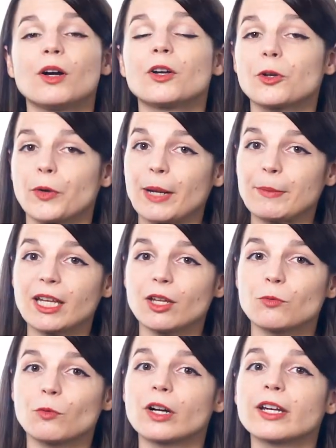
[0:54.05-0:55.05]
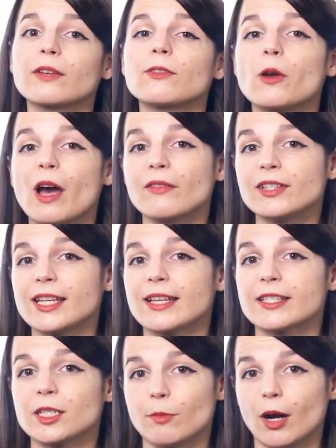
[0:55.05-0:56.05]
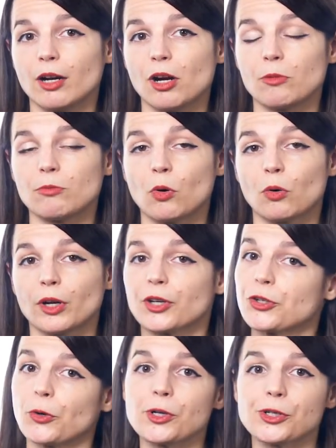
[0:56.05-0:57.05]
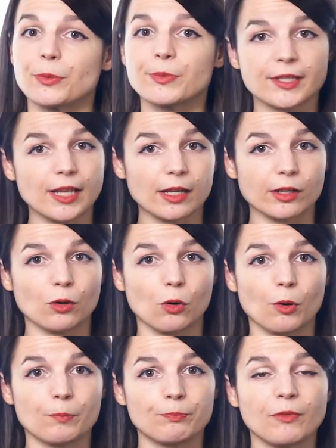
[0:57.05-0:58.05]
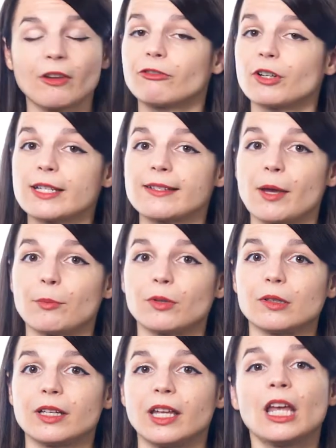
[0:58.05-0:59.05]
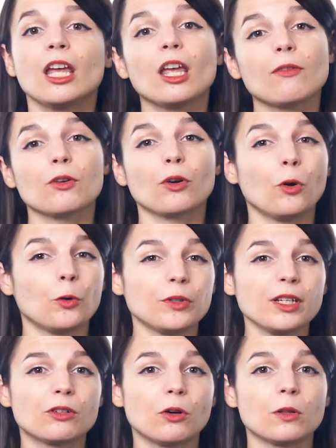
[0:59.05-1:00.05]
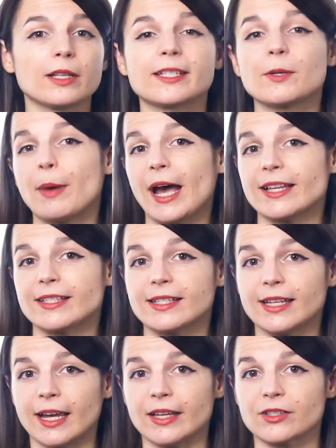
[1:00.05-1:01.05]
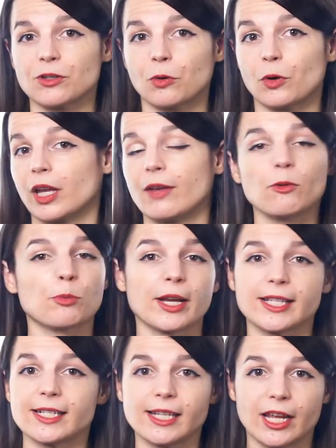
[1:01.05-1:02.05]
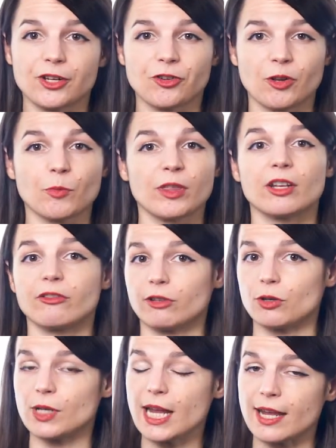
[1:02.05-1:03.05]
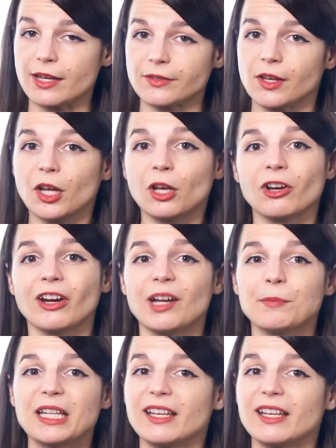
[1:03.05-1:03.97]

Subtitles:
Cramming can work if you have a test tomorrow or a short-term study goal. For example, if your only goal is to pass a test or give a presentation within a few days, cramming